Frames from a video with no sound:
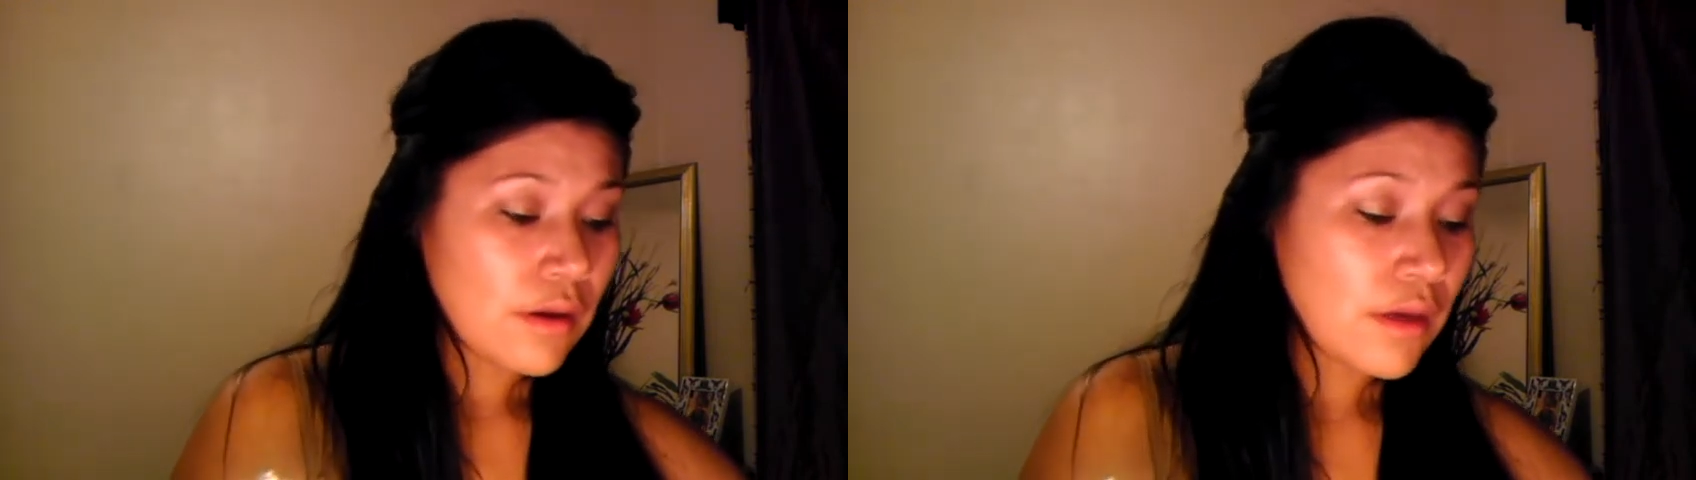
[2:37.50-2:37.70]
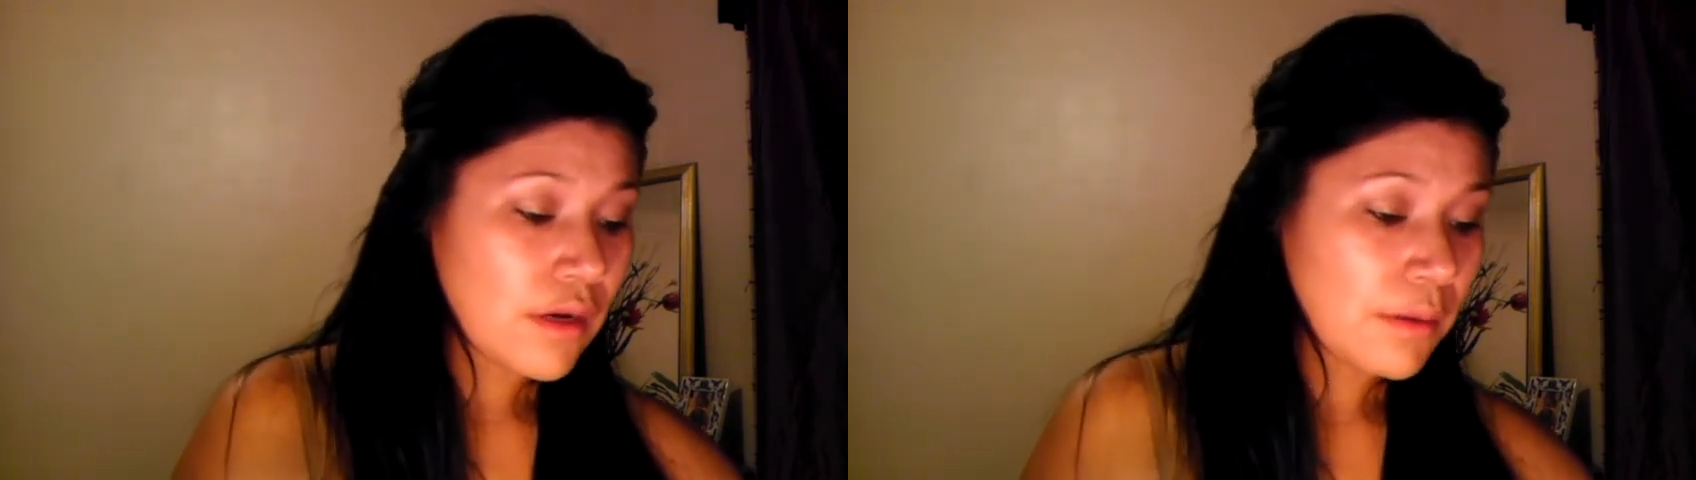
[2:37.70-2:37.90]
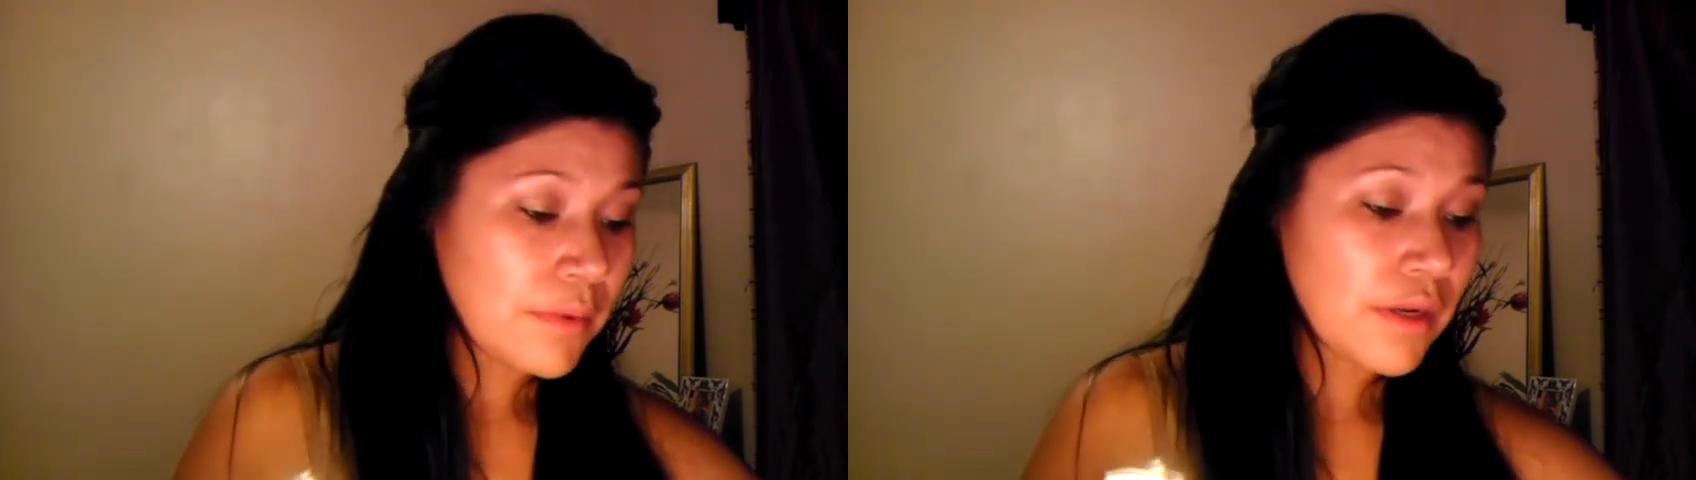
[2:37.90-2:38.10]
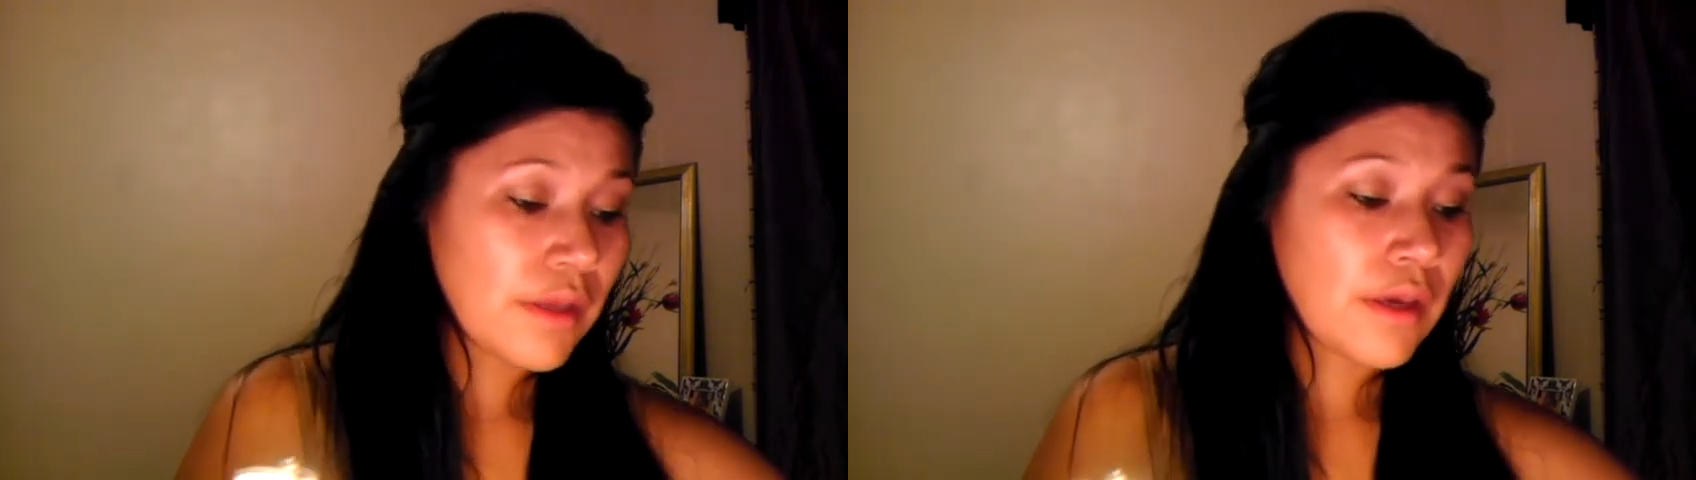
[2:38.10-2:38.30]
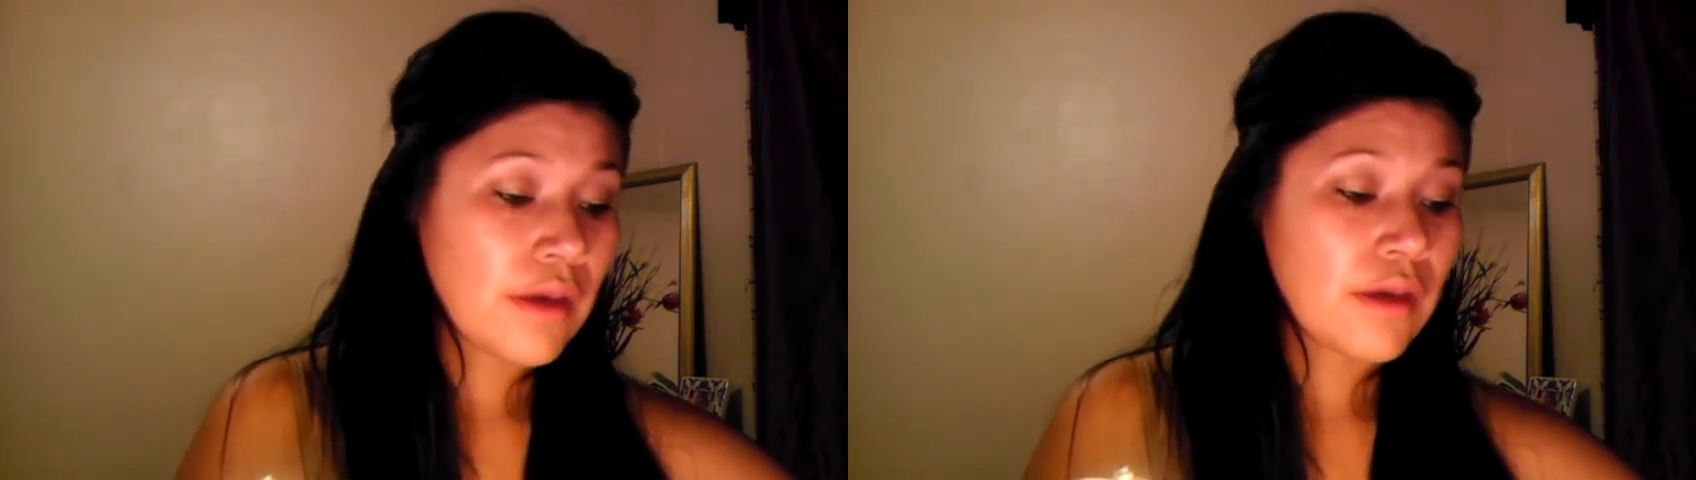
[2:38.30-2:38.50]
and I'm going to
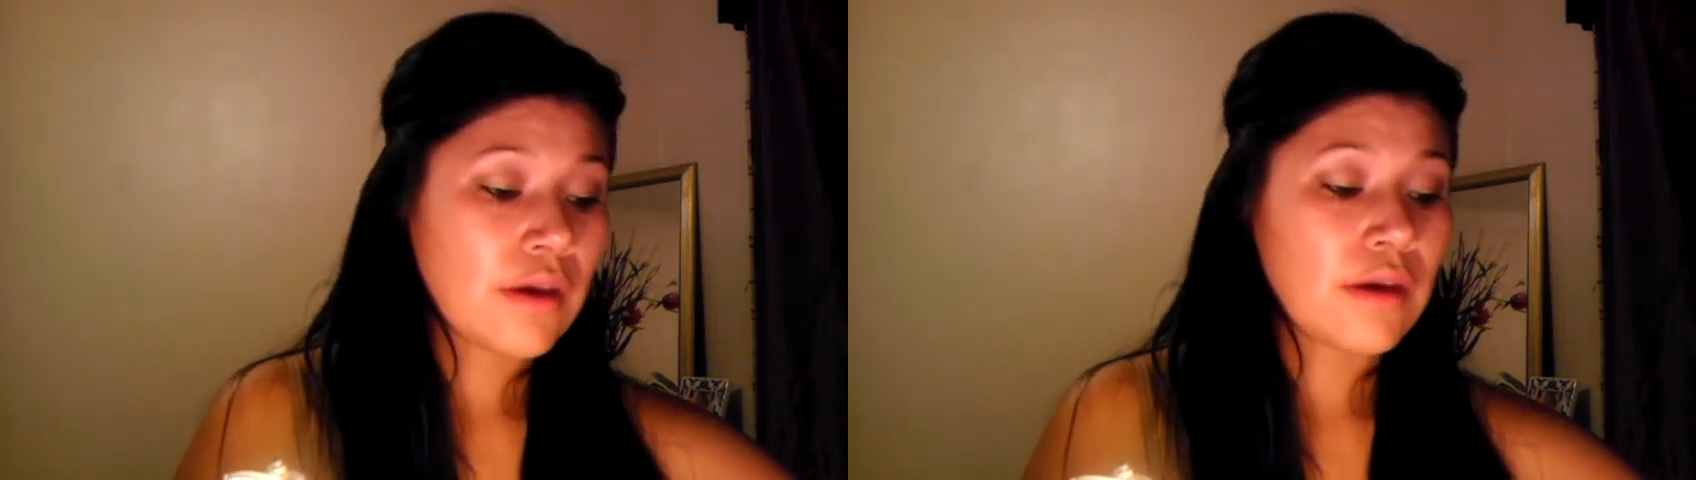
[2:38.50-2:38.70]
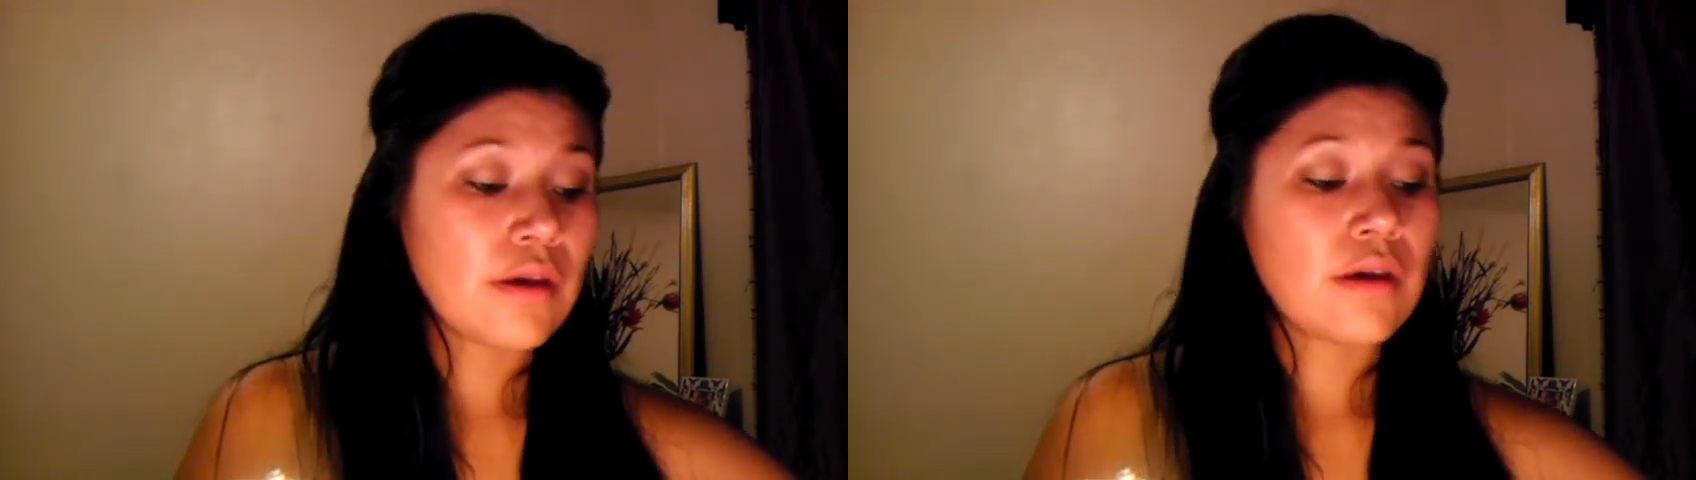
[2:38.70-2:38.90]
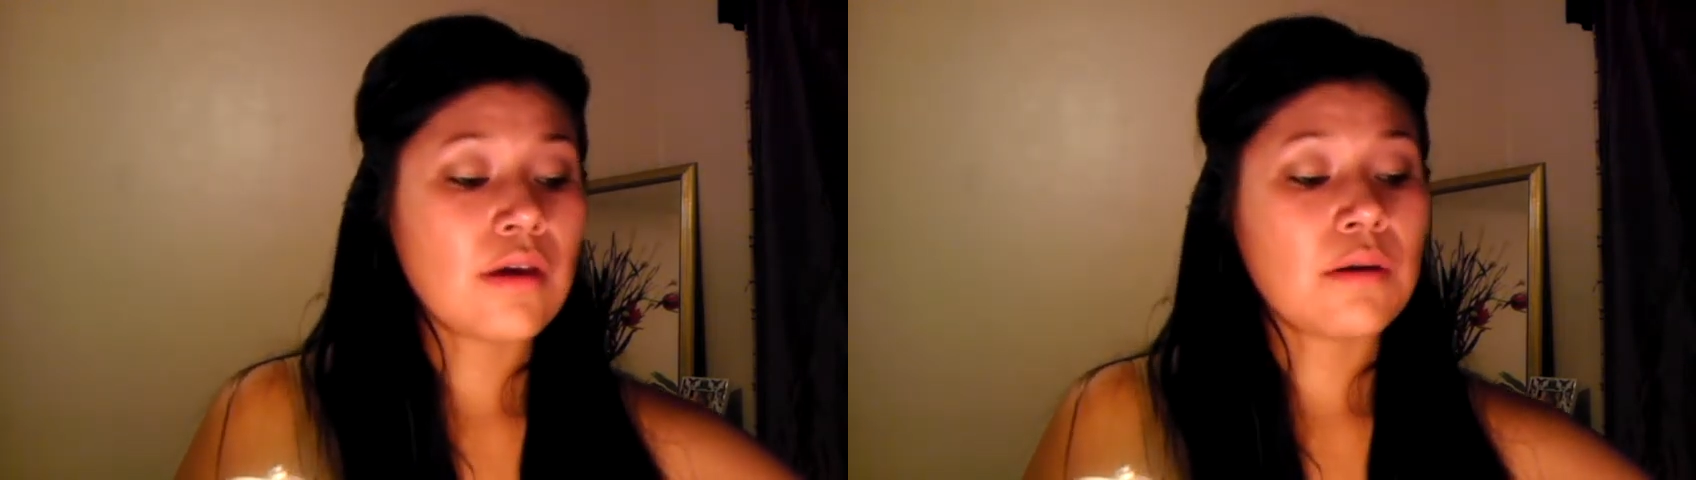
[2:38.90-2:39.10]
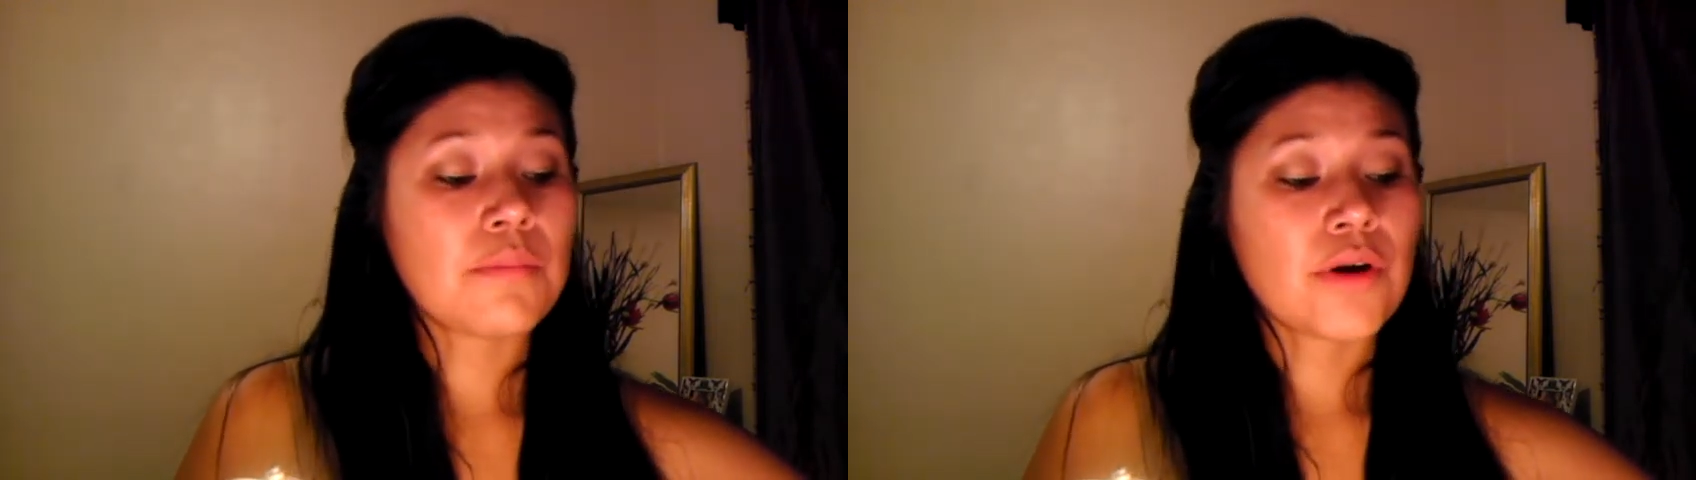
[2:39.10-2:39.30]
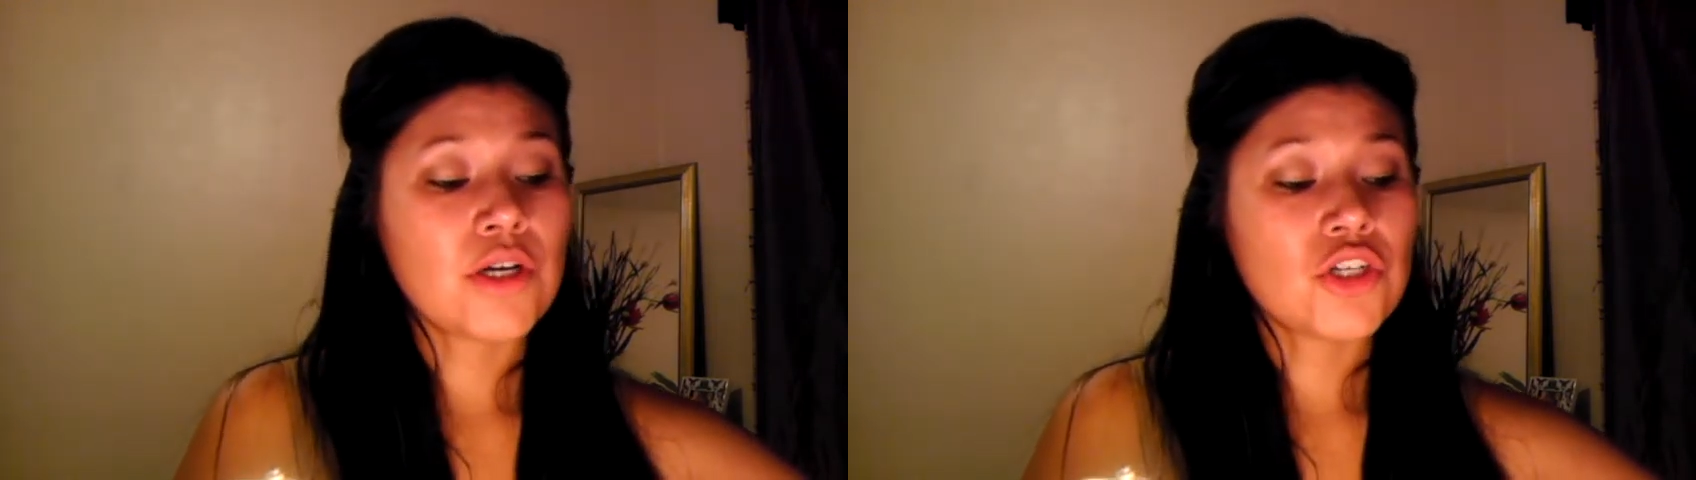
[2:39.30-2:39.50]
get a
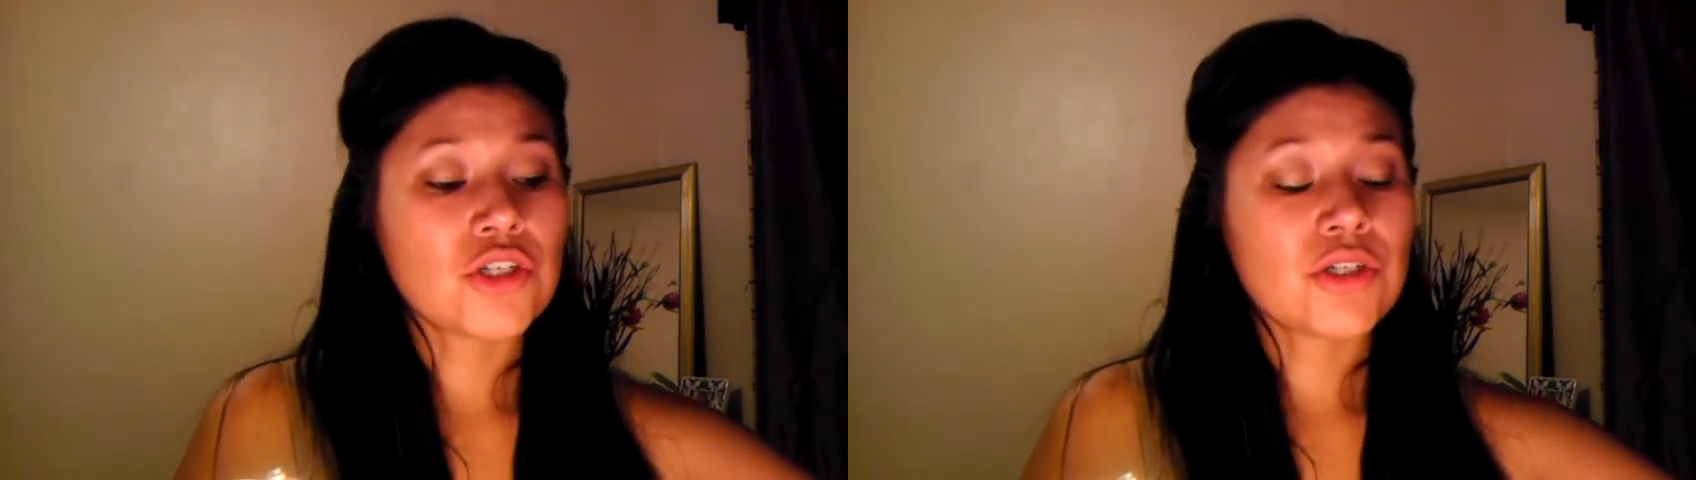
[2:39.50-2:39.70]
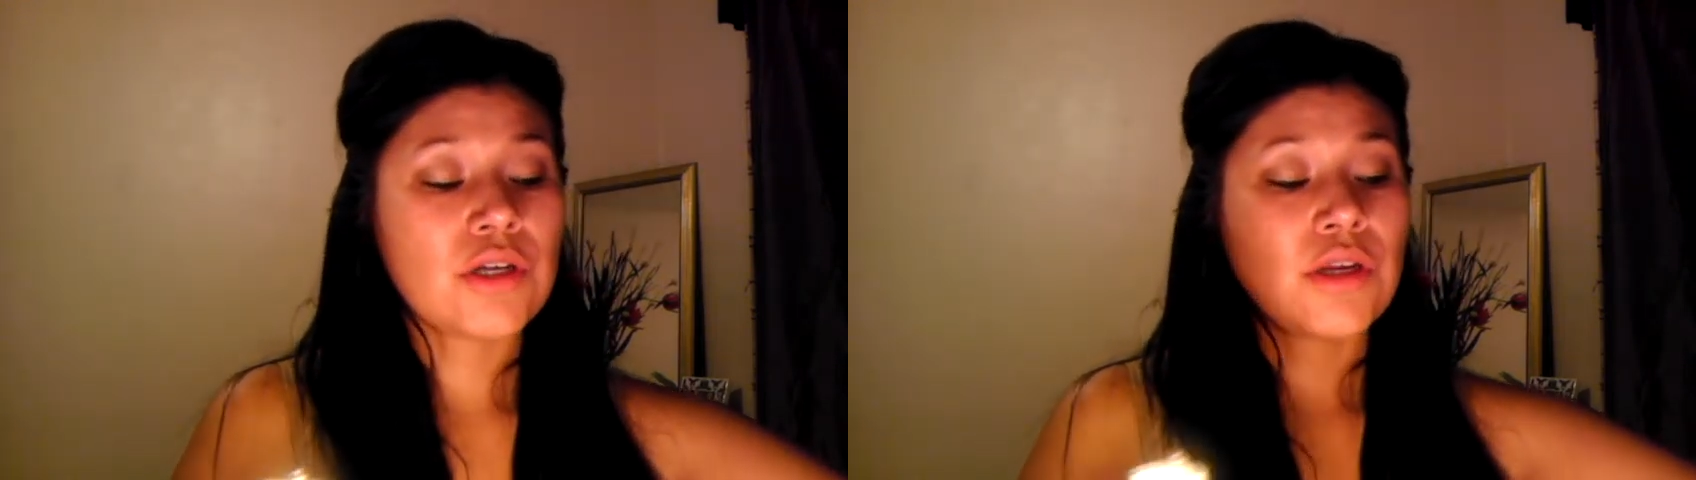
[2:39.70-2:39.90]
brush,